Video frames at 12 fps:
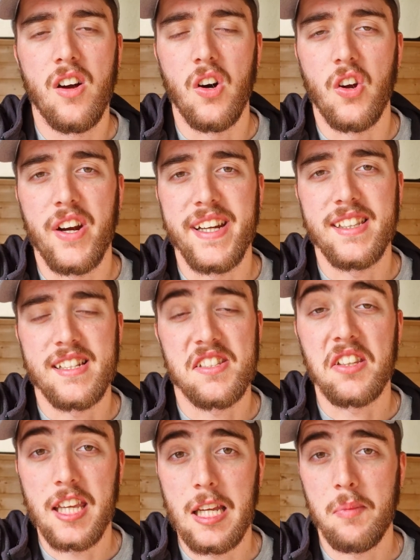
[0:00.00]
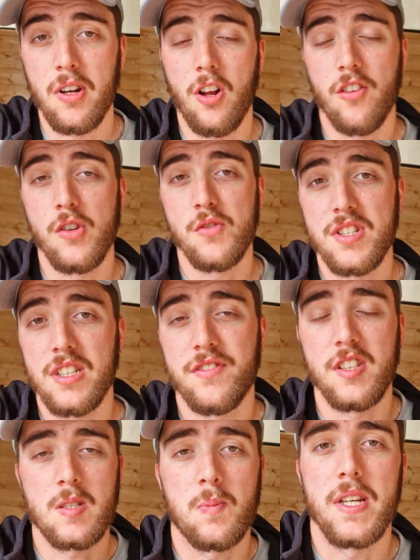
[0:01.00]
Alright, that's the cable all routed
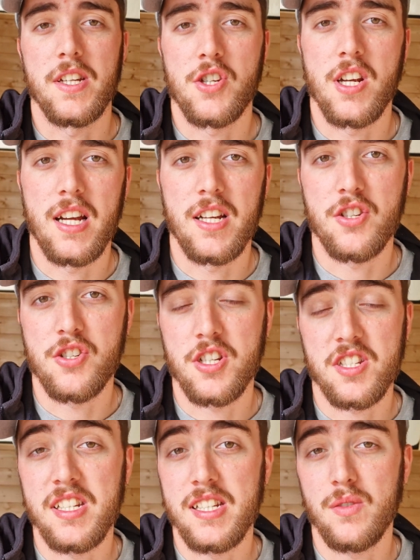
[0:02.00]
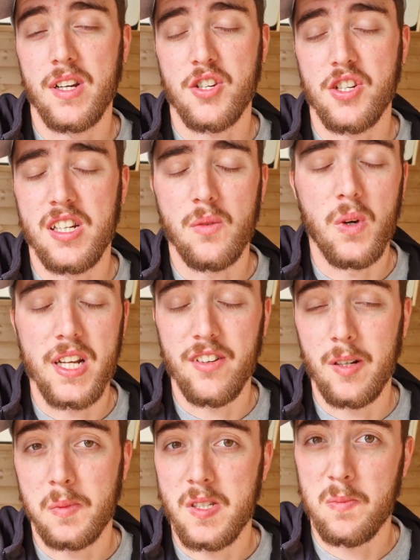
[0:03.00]
for the split charge. Just need to actually
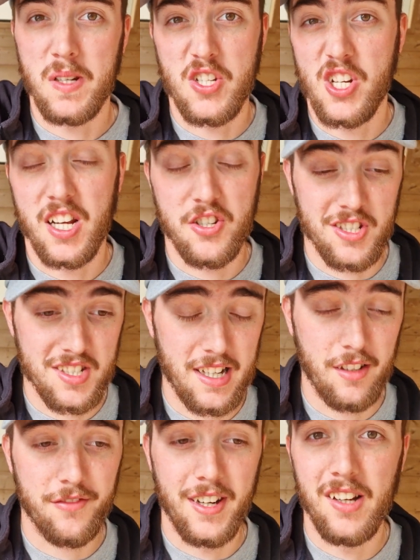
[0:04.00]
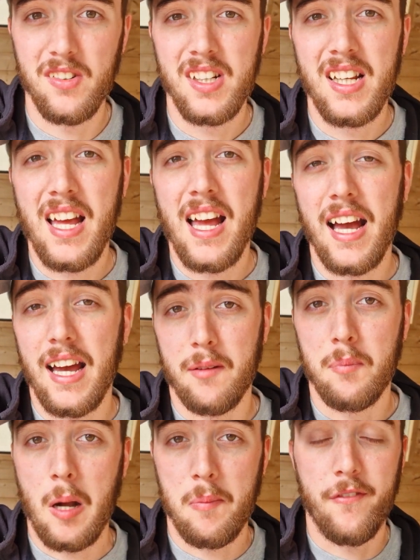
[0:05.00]
wire up the split charge itself now
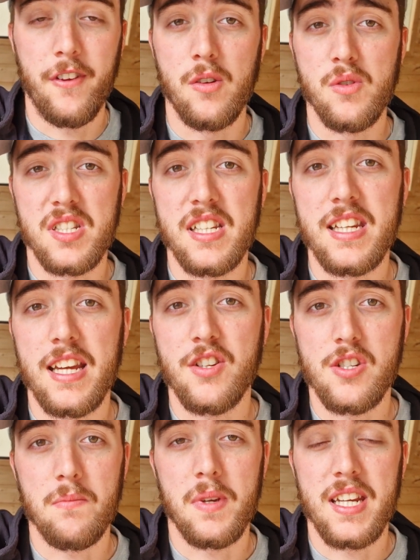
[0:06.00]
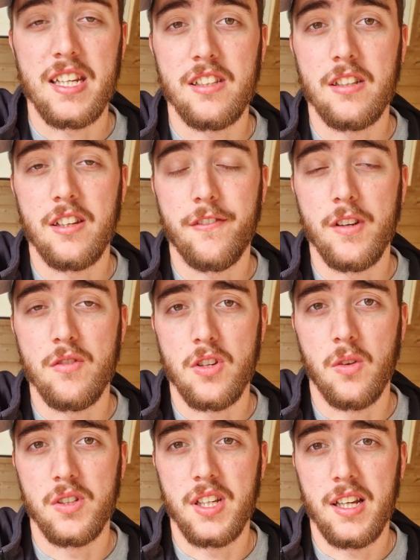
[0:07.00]
and pop a fuse in the engine bay in the fuse
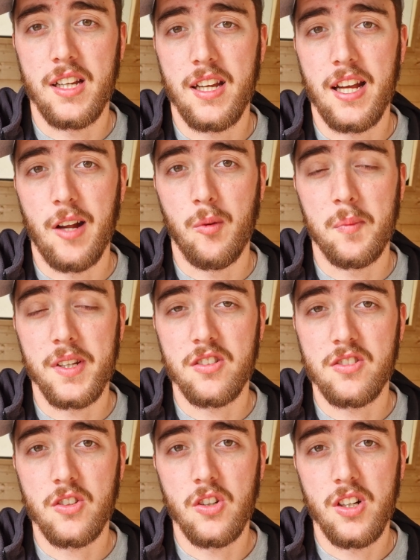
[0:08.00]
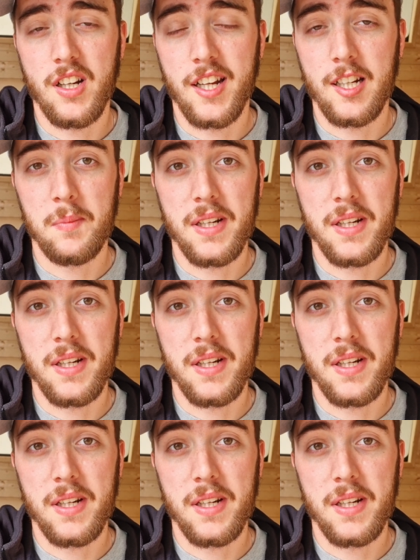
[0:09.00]
holder, and we'll be good to go, and it'll be